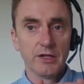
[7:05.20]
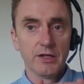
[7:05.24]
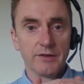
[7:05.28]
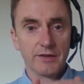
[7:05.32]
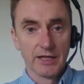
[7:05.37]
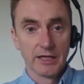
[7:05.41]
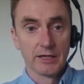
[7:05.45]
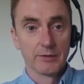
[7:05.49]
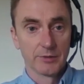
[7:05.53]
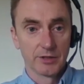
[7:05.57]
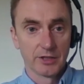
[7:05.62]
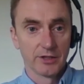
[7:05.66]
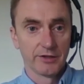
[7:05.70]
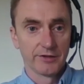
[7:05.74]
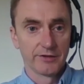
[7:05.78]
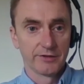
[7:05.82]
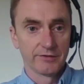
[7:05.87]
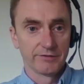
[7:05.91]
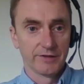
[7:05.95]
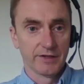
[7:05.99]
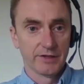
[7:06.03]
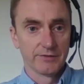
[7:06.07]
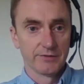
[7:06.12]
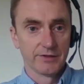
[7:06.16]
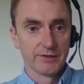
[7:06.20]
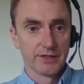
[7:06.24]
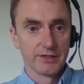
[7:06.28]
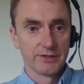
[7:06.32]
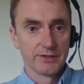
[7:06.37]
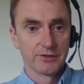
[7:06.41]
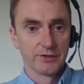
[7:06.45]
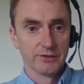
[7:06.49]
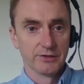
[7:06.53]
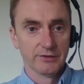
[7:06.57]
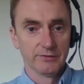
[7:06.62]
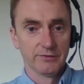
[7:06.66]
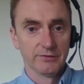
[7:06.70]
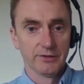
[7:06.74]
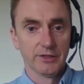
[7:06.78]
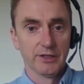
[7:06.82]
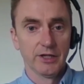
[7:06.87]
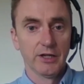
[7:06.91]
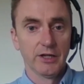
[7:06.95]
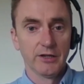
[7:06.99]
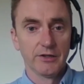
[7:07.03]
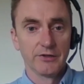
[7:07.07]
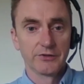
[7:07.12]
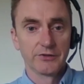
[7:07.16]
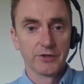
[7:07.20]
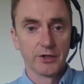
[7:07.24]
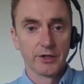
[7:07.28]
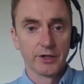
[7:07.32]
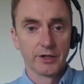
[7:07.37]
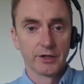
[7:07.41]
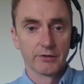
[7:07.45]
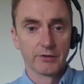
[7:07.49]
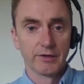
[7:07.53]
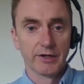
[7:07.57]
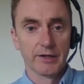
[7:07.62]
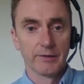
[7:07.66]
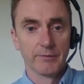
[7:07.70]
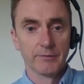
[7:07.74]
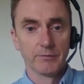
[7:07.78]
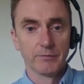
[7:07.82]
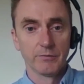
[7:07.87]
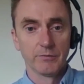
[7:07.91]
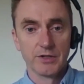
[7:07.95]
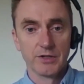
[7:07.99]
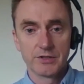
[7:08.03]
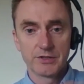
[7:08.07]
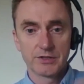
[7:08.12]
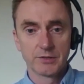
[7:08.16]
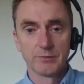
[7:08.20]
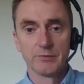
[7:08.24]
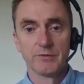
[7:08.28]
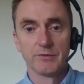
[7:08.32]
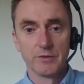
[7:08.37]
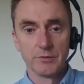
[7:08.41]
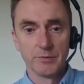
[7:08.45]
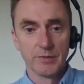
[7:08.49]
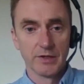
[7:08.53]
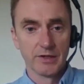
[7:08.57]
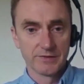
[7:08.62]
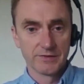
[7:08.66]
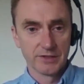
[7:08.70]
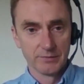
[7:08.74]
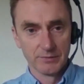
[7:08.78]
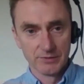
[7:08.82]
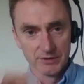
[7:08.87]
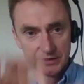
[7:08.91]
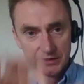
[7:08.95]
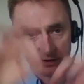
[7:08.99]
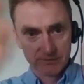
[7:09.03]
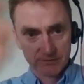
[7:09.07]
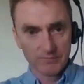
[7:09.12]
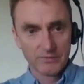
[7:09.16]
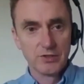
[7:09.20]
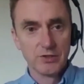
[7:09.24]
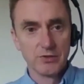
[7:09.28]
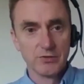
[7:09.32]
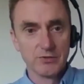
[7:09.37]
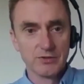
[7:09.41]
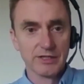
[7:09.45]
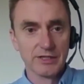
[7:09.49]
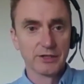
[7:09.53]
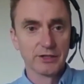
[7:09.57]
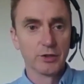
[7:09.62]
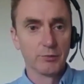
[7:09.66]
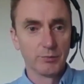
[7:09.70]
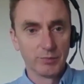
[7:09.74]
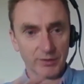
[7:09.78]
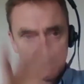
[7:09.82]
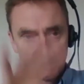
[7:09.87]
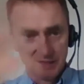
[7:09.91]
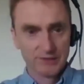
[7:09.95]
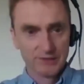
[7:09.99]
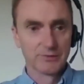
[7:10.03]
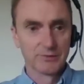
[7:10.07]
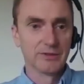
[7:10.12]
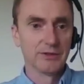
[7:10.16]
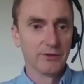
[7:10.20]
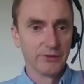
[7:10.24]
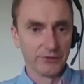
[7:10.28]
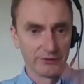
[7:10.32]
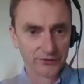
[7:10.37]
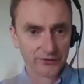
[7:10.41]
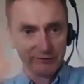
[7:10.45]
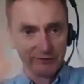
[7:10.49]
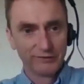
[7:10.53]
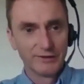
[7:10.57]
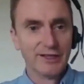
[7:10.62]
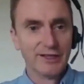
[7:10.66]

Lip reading: the Ellen MacArthur Foundation diagram, which some of you may have seen, which is hugely complicated with lots of